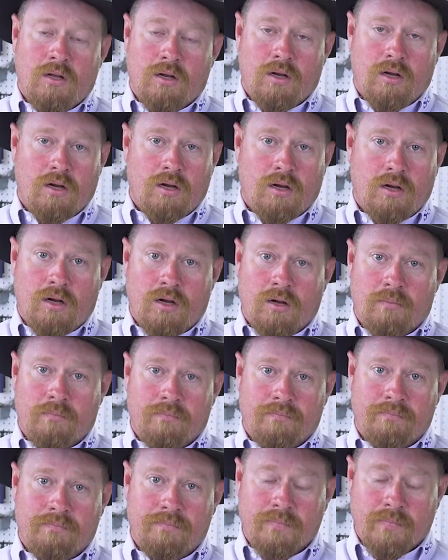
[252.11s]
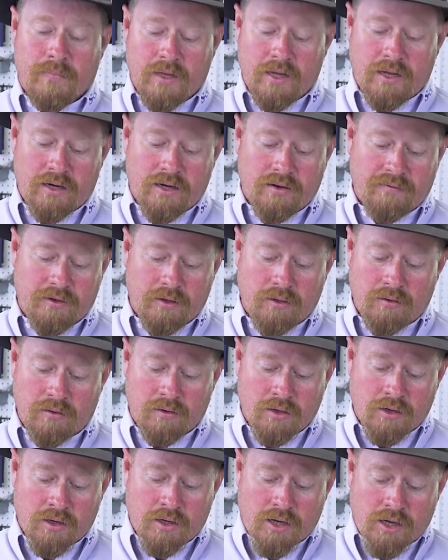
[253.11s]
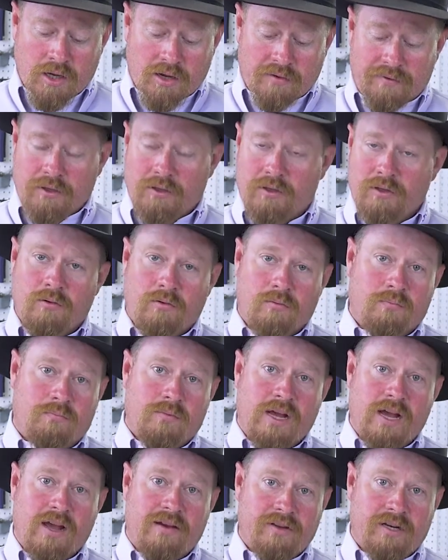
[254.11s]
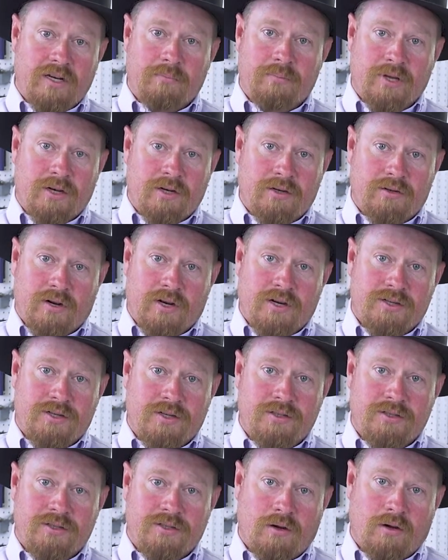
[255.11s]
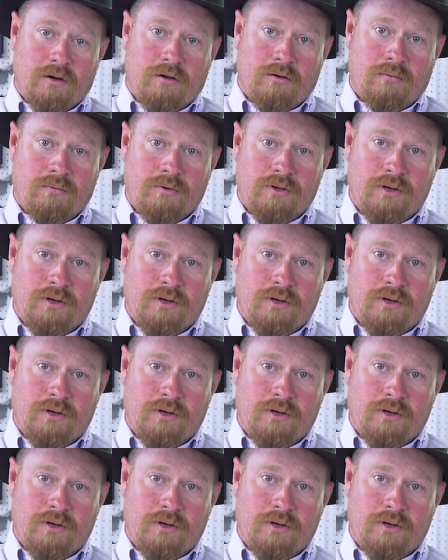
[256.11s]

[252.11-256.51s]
Um, and if you, if you do have any penetrations, you're,